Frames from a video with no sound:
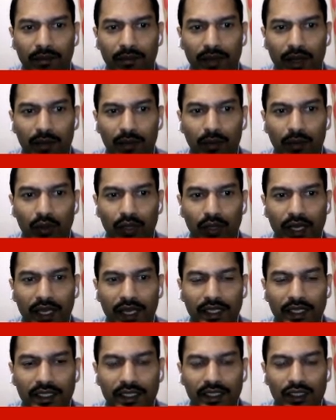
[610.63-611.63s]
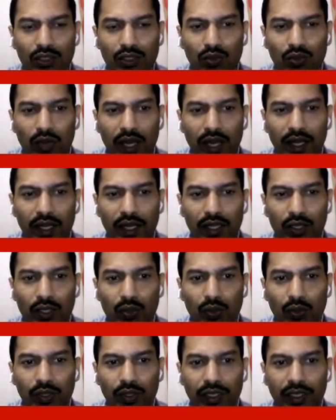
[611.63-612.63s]
upon h square into
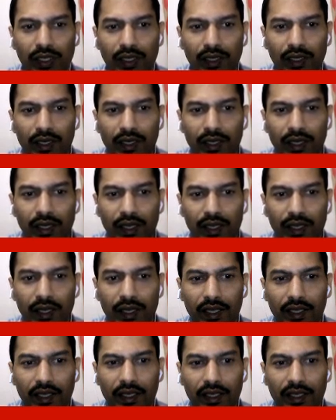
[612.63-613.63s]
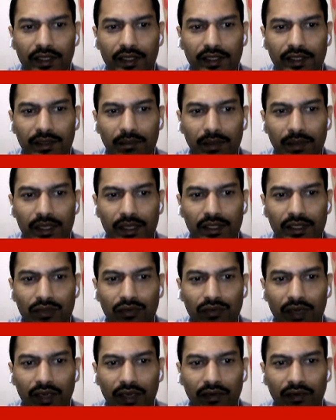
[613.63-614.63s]
E in a simplest
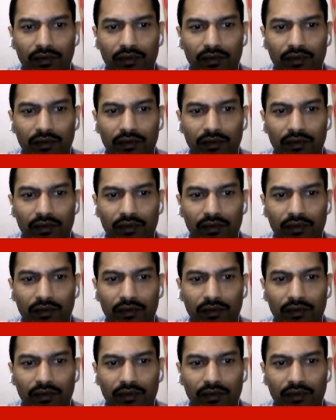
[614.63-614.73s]
way,